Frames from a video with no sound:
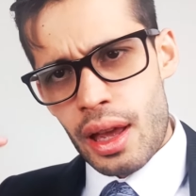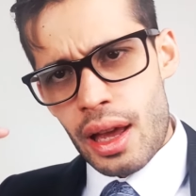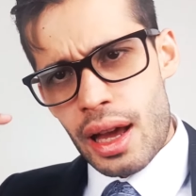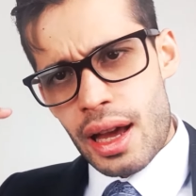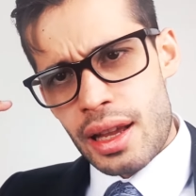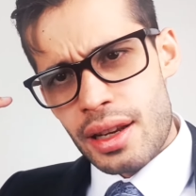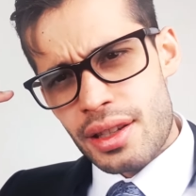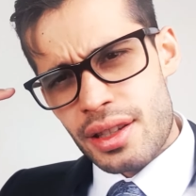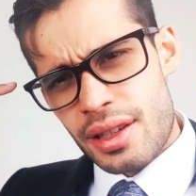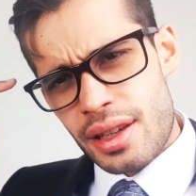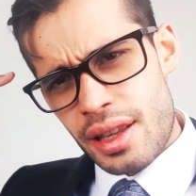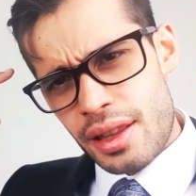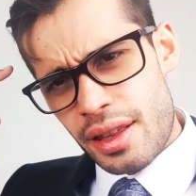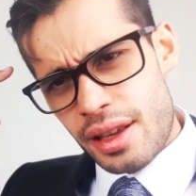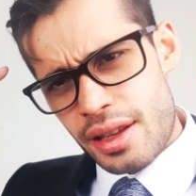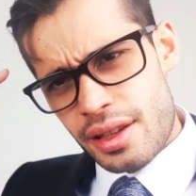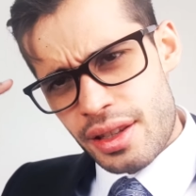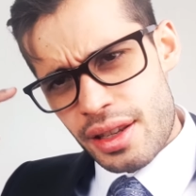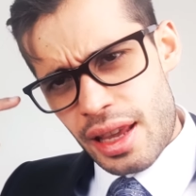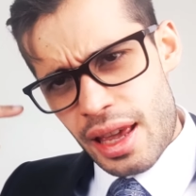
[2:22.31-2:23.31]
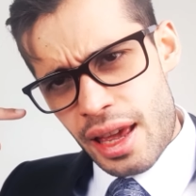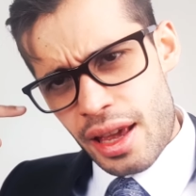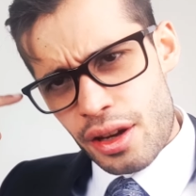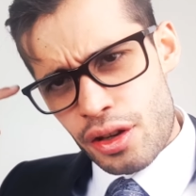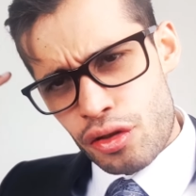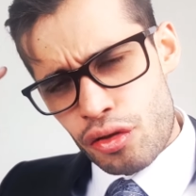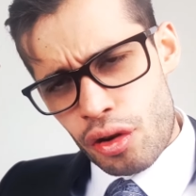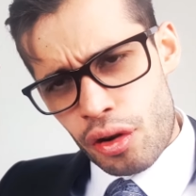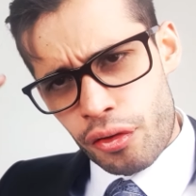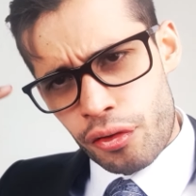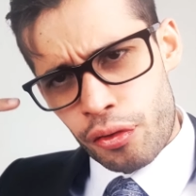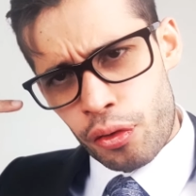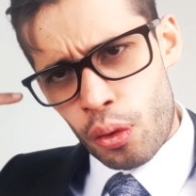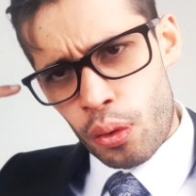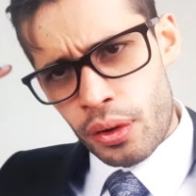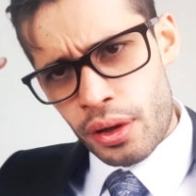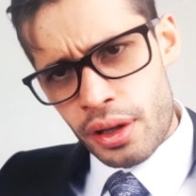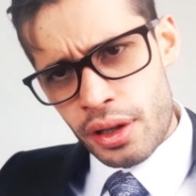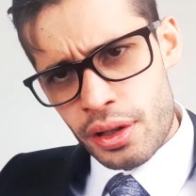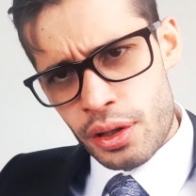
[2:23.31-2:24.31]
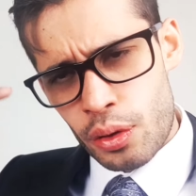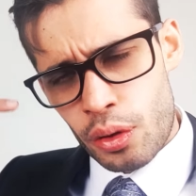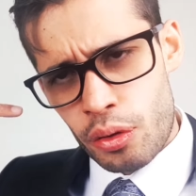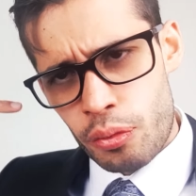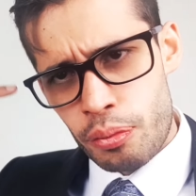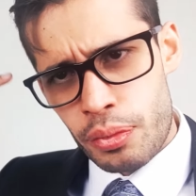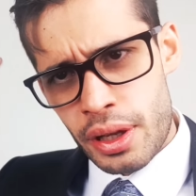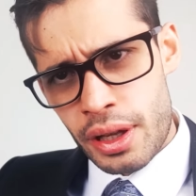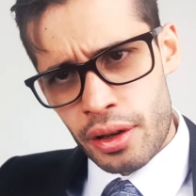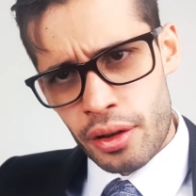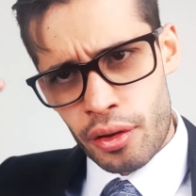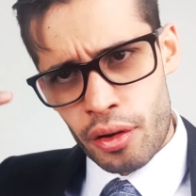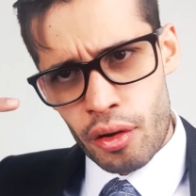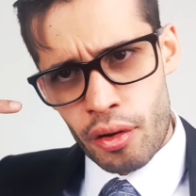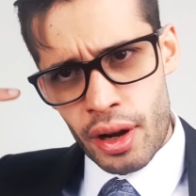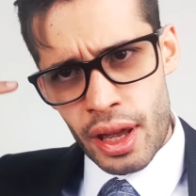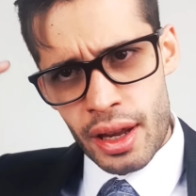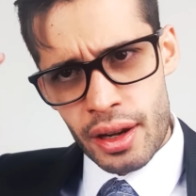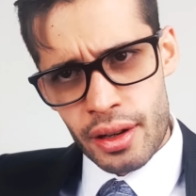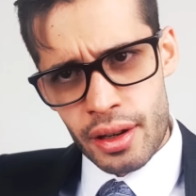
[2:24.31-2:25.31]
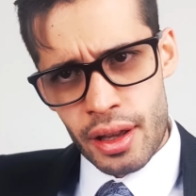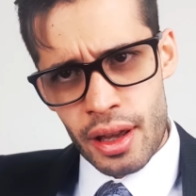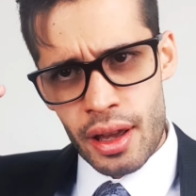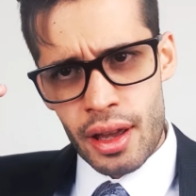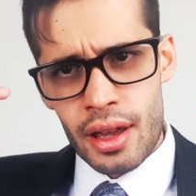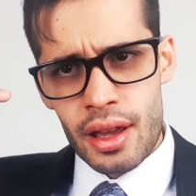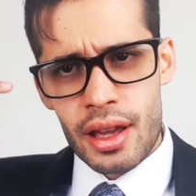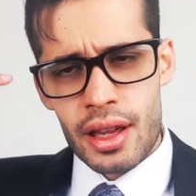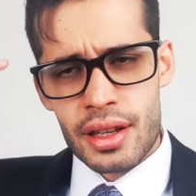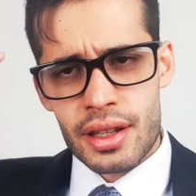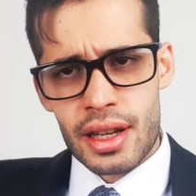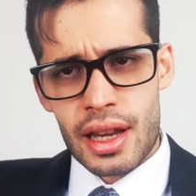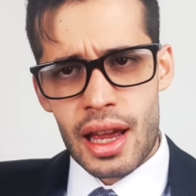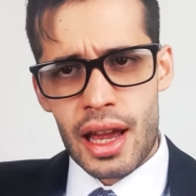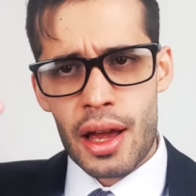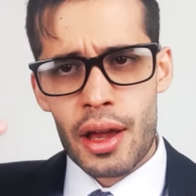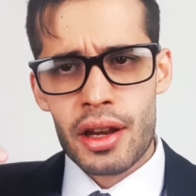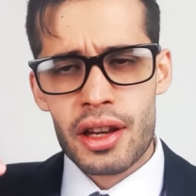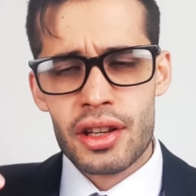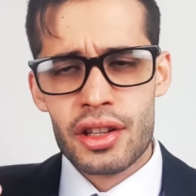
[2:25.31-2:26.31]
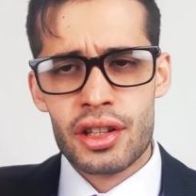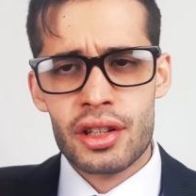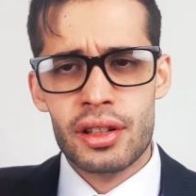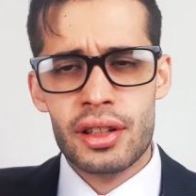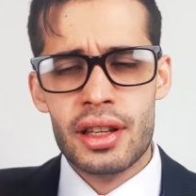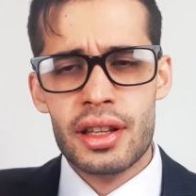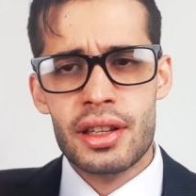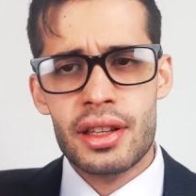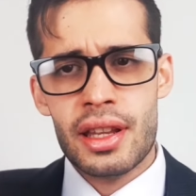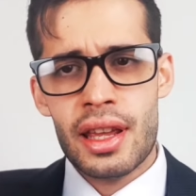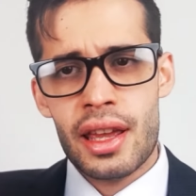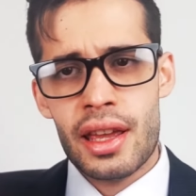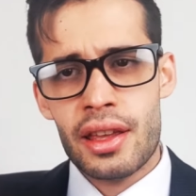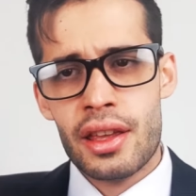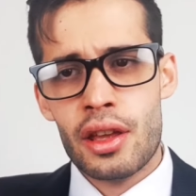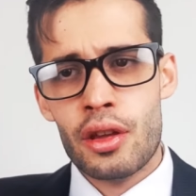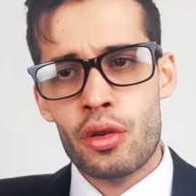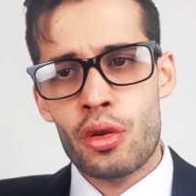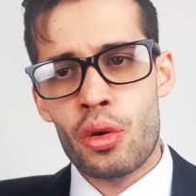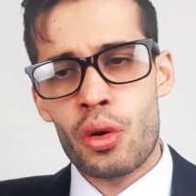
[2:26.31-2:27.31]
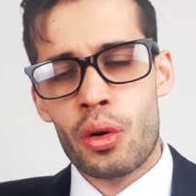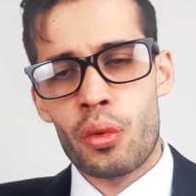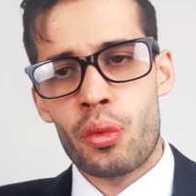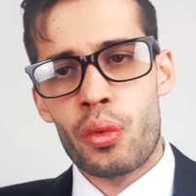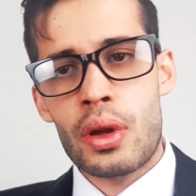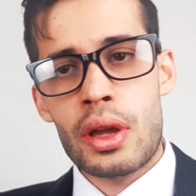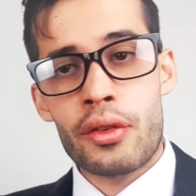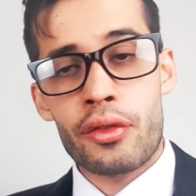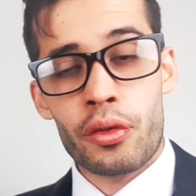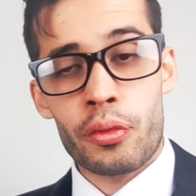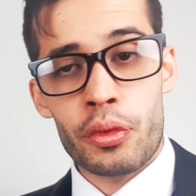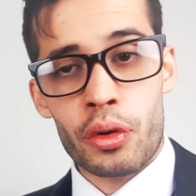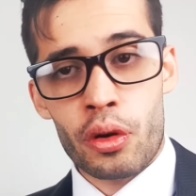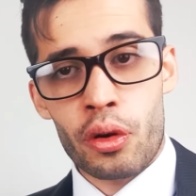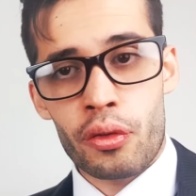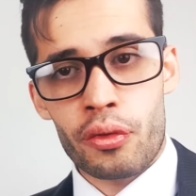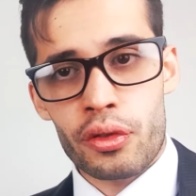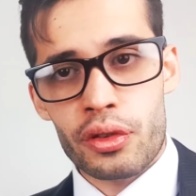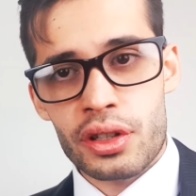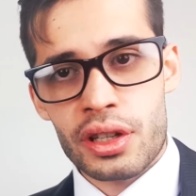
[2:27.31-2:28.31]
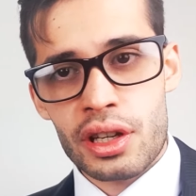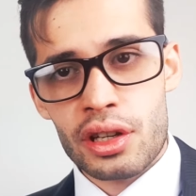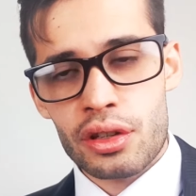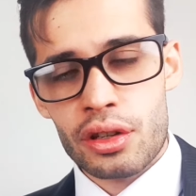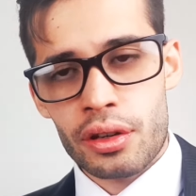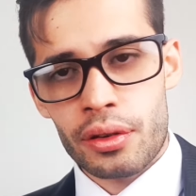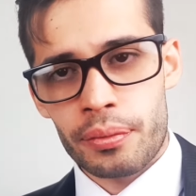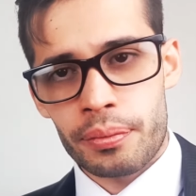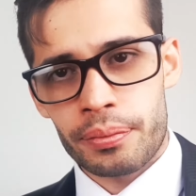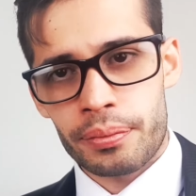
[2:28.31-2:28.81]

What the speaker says: And see, this extra focus on being correct is actually taking you away from the conversation.